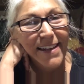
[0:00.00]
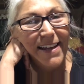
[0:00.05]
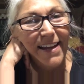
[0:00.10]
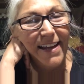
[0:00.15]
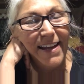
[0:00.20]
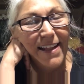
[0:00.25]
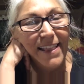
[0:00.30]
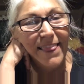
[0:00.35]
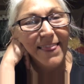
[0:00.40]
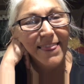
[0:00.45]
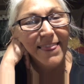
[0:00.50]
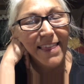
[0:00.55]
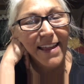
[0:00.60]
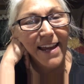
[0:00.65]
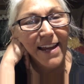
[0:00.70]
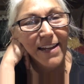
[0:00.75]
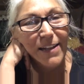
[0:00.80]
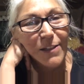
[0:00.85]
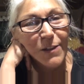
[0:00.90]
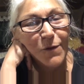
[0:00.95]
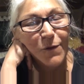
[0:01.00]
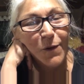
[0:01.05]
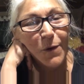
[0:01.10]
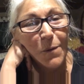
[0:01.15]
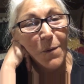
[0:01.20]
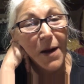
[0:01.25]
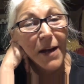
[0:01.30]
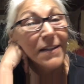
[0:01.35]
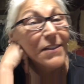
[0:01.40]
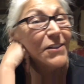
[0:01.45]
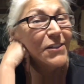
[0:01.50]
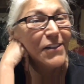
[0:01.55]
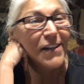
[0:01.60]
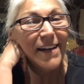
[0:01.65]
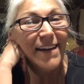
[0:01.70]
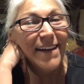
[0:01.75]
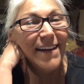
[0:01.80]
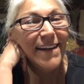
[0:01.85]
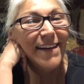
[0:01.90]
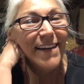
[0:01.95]
And thanks for
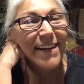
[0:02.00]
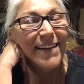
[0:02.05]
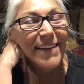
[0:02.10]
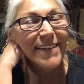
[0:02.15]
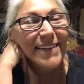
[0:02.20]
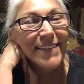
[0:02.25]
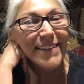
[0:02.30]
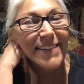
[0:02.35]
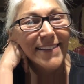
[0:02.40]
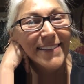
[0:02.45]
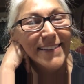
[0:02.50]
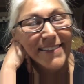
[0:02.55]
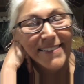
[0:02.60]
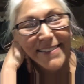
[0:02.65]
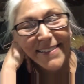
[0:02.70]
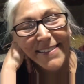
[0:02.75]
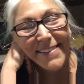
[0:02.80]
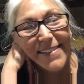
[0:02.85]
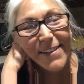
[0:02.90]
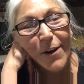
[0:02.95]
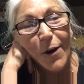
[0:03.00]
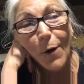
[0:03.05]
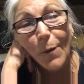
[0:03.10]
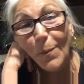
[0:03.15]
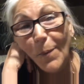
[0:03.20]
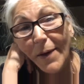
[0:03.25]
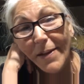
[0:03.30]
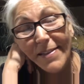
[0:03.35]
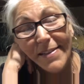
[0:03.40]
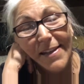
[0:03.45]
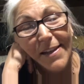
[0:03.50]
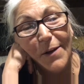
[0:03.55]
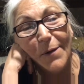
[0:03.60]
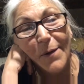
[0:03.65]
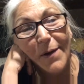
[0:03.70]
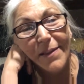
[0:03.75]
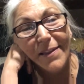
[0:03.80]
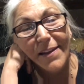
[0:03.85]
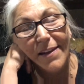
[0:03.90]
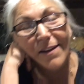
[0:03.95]
watching. Hope I see
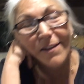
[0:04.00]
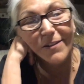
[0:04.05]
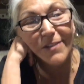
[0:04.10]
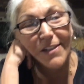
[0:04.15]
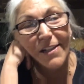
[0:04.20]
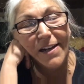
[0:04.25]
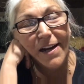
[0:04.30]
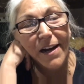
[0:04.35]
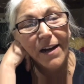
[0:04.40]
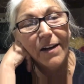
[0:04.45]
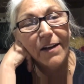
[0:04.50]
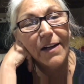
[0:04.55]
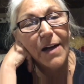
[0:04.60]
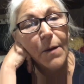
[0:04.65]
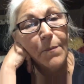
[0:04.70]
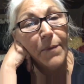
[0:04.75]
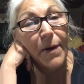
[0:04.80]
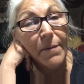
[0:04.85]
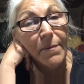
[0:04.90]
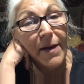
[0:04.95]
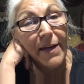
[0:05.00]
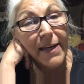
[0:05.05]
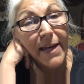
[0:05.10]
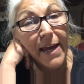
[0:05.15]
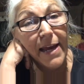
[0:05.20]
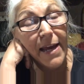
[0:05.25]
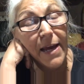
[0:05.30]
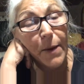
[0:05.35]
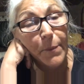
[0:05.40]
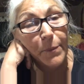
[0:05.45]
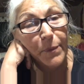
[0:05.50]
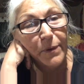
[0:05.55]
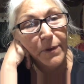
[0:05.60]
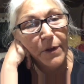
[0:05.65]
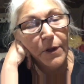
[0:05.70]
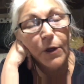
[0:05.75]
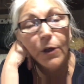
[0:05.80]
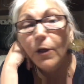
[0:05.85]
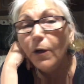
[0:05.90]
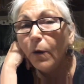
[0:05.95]
you at the RTR. Come by my camp.
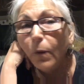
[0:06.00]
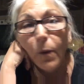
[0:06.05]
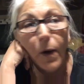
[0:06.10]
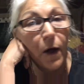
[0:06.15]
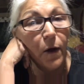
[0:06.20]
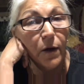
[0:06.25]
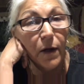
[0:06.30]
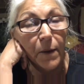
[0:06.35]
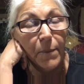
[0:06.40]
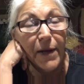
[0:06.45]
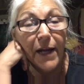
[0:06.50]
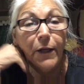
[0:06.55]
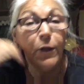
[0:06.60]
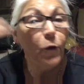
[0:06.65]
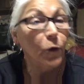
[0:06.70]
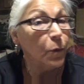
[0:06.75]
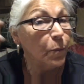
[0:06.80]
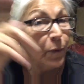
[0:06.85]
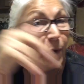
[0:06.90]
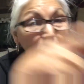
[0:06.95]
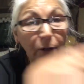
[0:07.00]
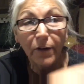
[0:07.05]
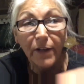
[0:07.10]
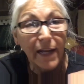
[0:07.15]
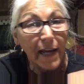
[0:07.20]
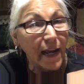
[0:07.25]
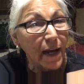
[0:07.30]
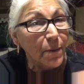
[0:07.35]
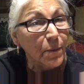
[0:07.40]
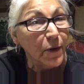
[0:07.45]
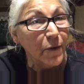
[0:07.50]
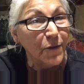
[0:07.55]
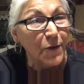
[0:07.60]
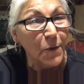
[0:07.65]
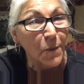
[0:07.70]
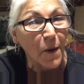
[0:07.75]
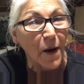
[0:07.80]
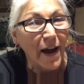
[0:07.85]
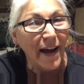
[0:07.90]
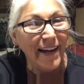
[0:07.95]
You're welcome. And you can bring your camera if
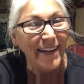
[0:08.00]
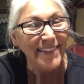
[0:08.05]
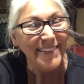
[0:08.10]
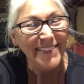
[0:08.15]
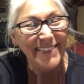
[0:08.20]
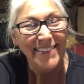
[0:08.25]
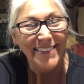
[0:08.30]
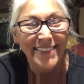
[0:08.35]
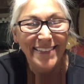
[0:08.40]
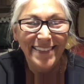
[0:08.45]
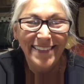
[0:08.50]
you want.